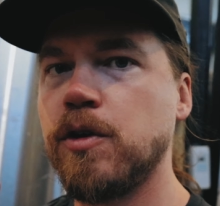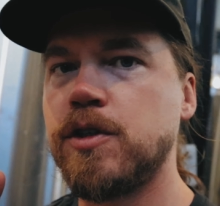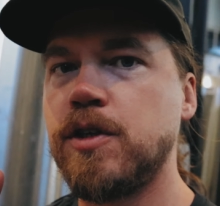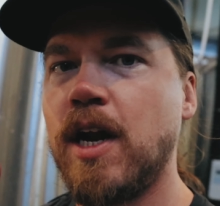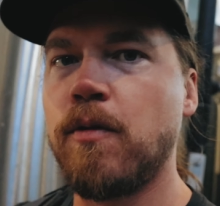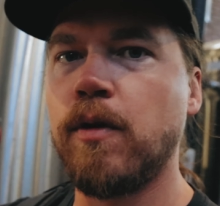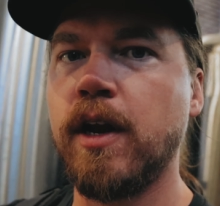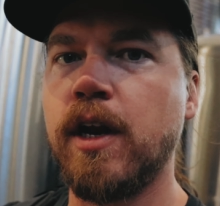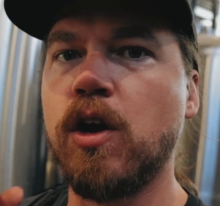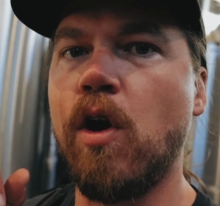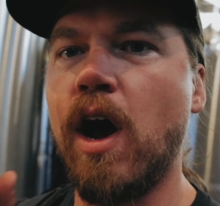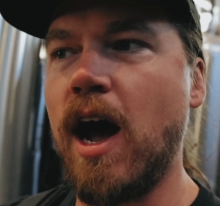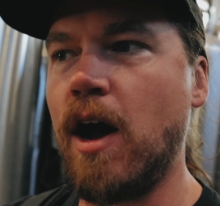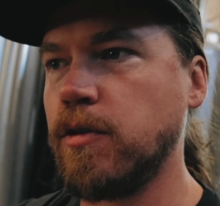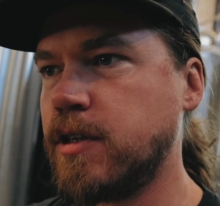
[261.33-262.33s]
so now we're gonna go
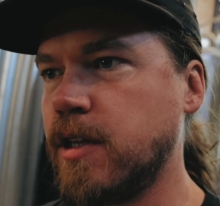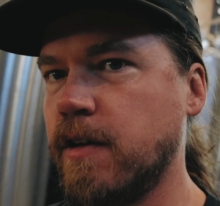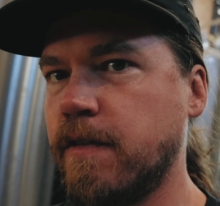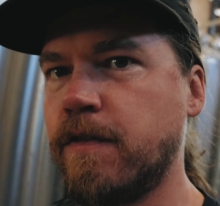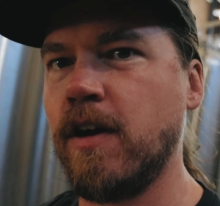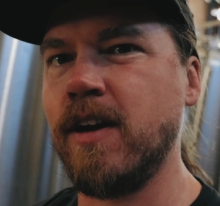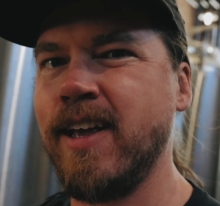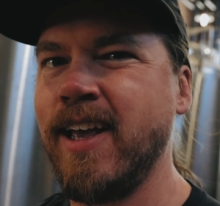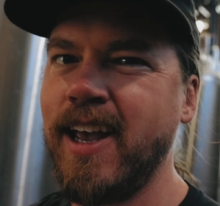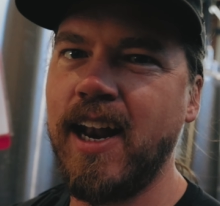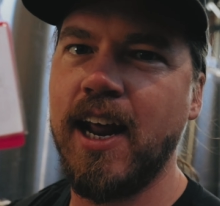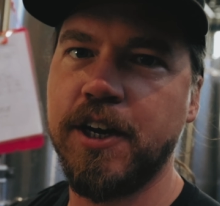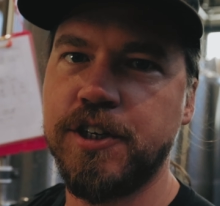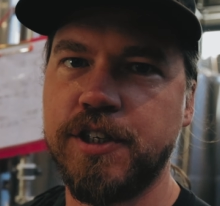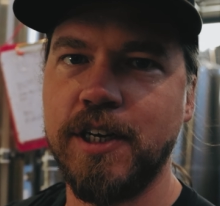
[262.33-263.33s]
out to the front and
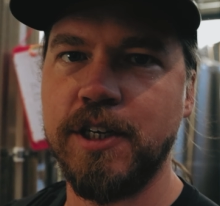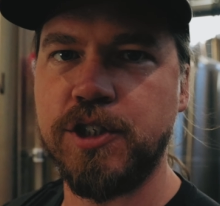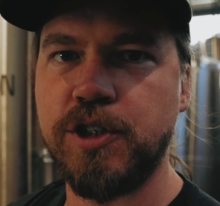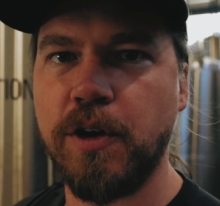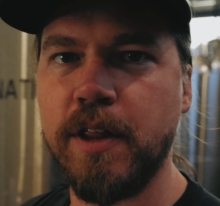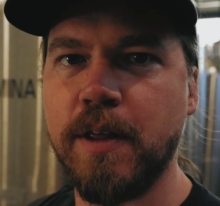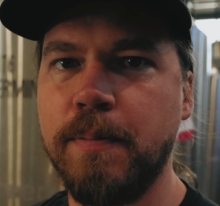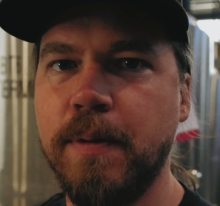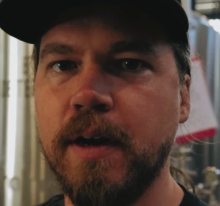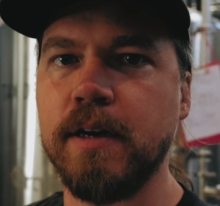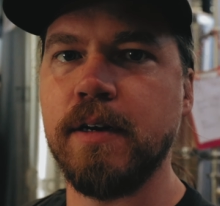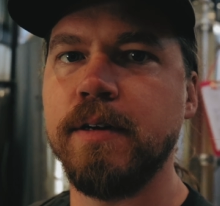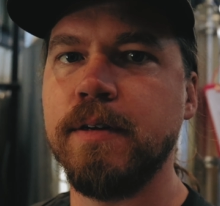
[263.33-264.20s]
actually enjoy the beer.